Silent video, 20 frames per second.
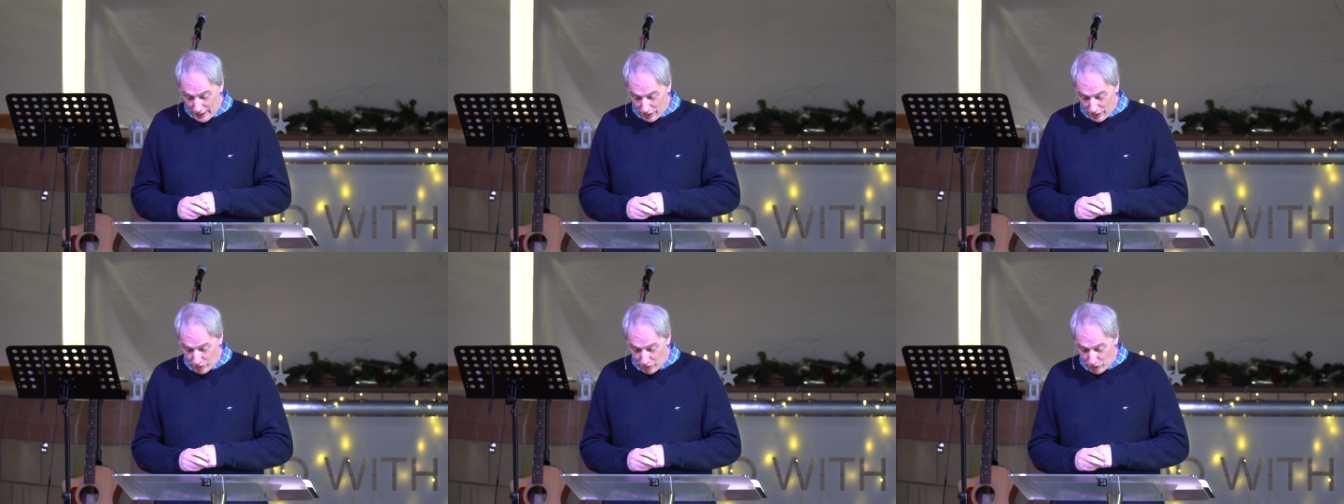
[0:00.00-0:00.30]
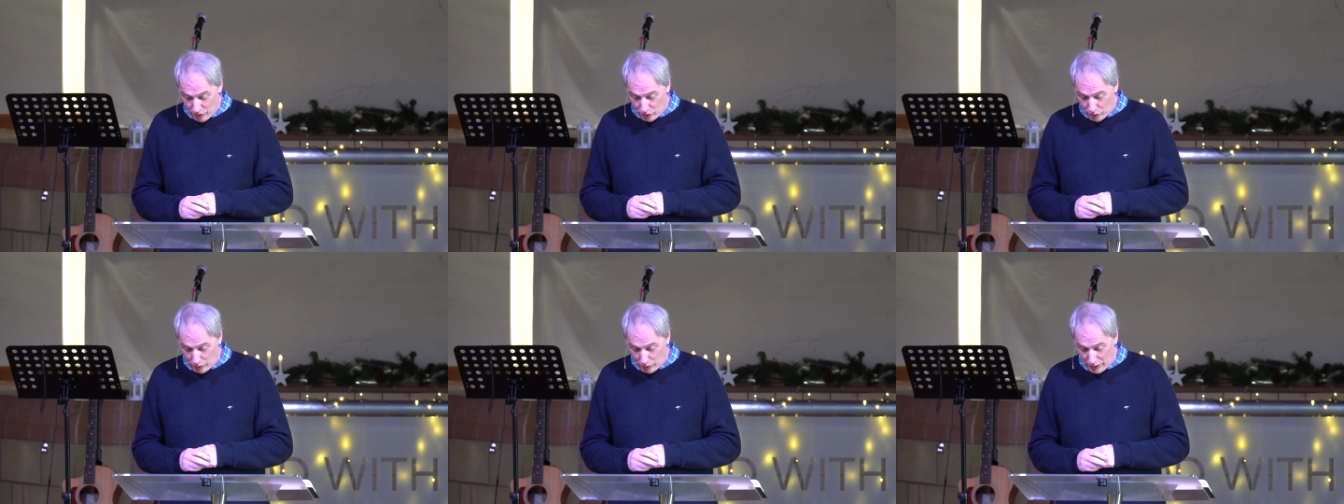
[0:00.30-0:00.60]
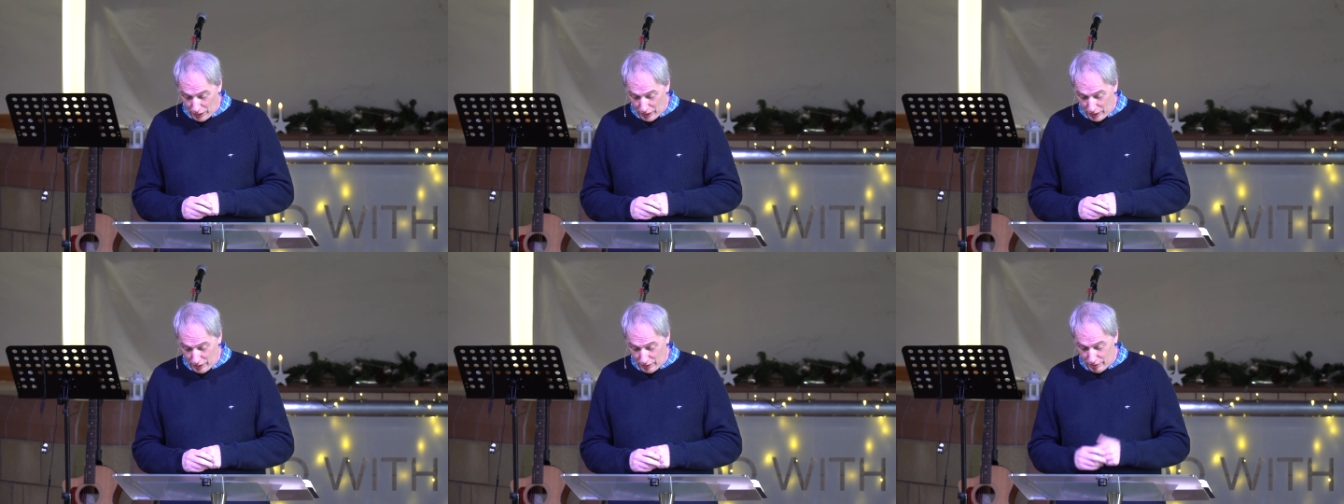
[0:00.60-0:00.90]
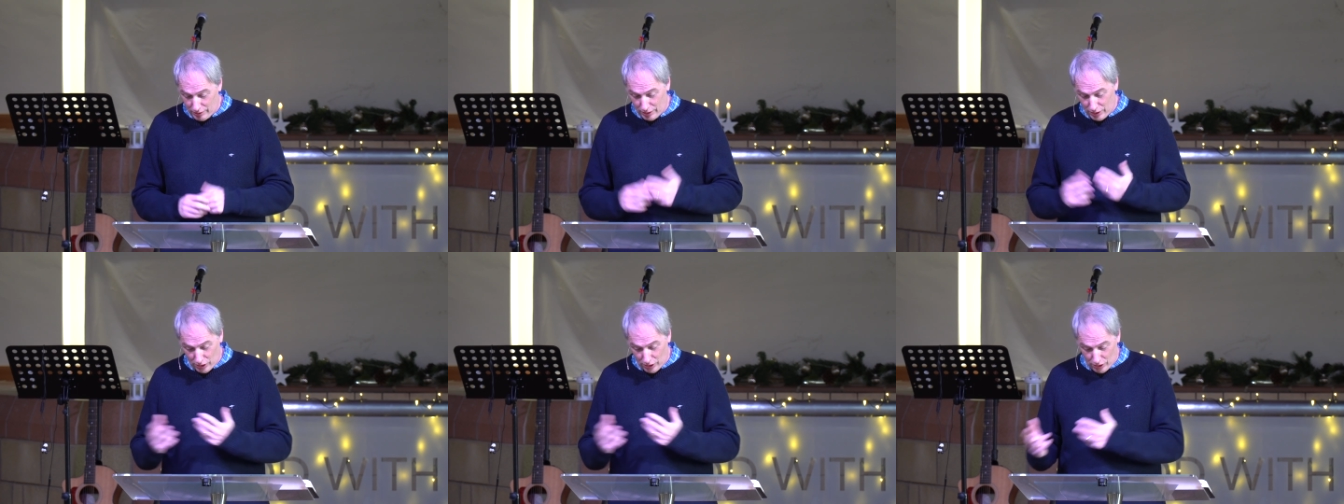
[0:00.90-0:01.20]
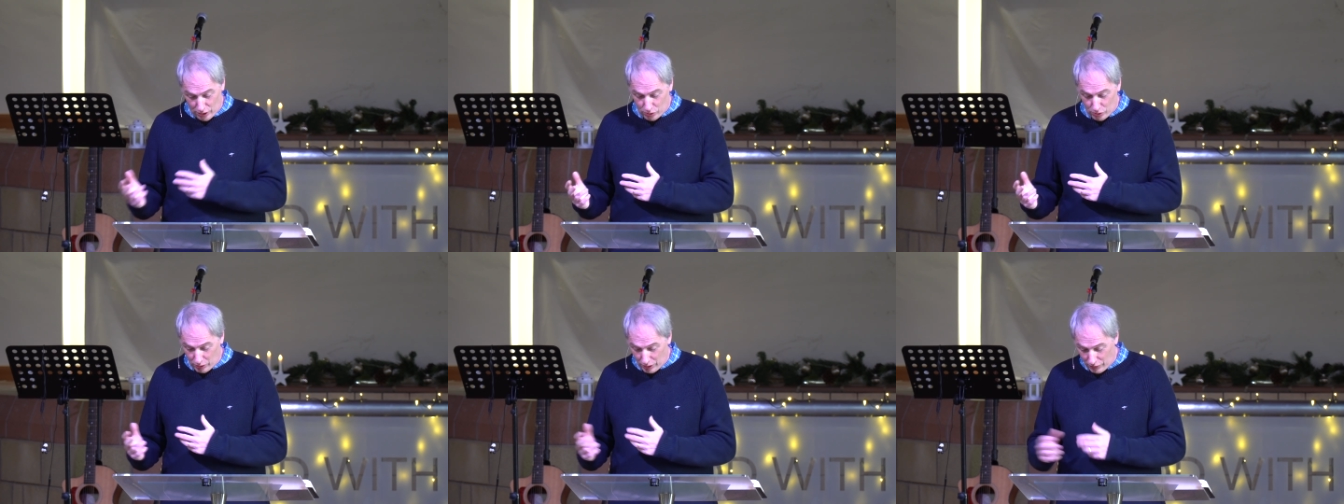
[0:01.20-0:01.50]
through the 20th and now
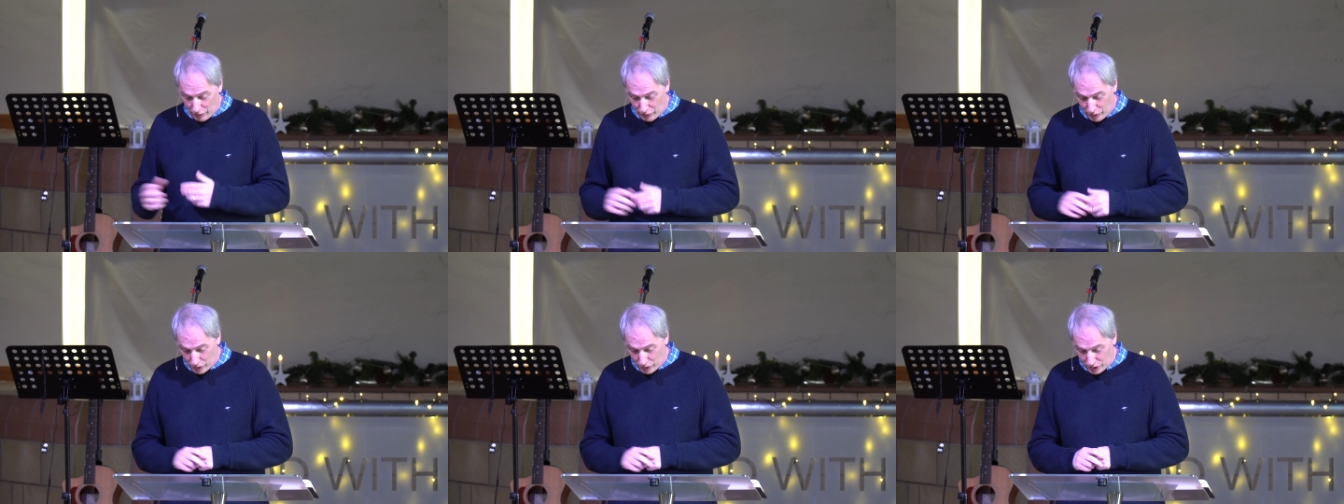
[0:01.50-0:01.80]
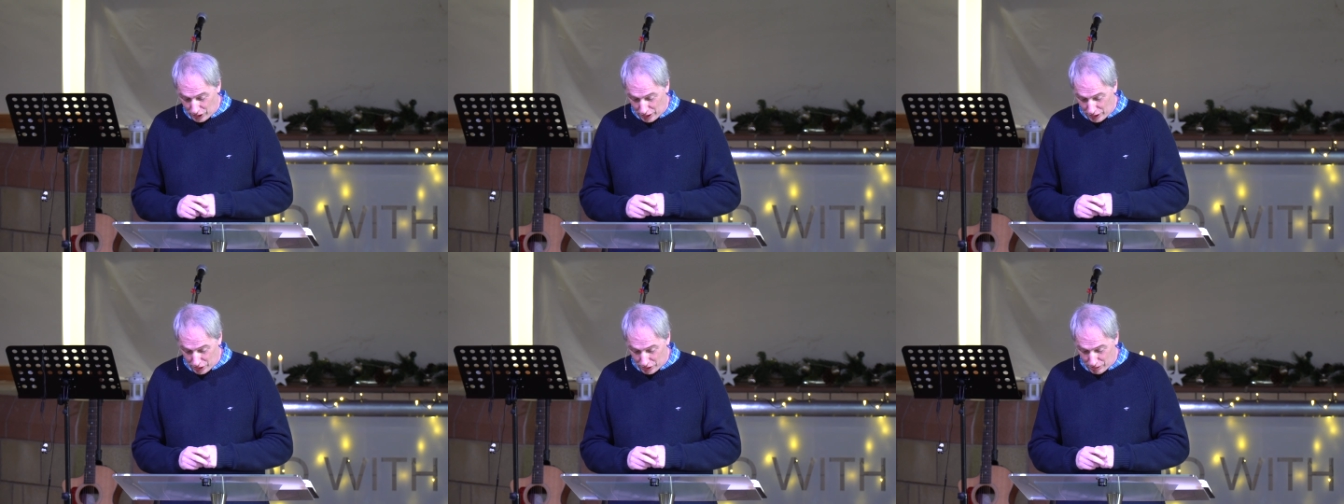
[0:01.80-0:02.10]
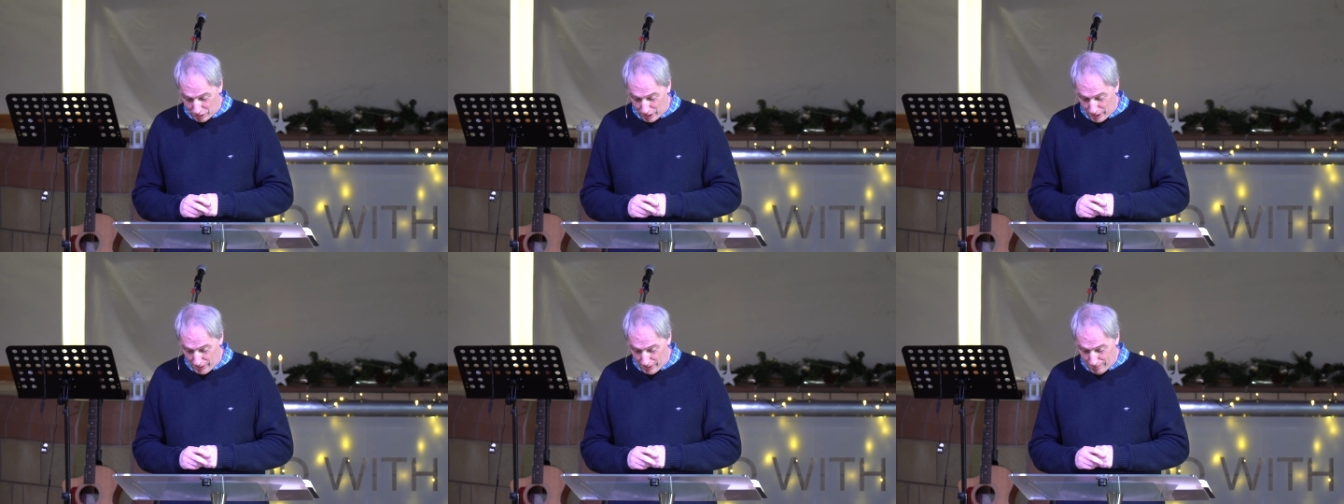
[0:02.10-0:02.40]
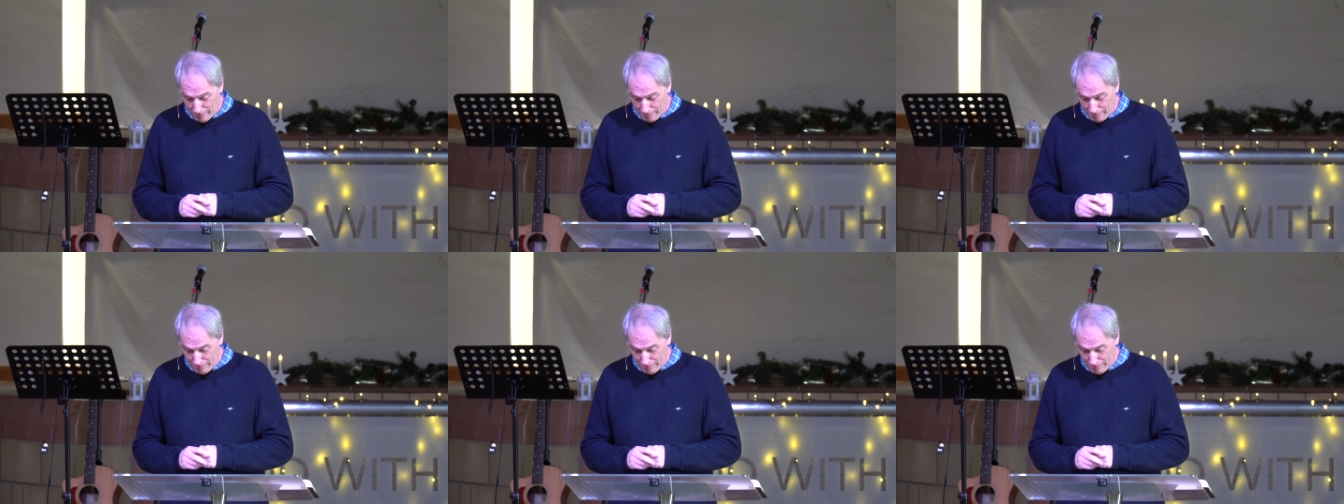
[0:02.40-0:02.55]
the 21st century.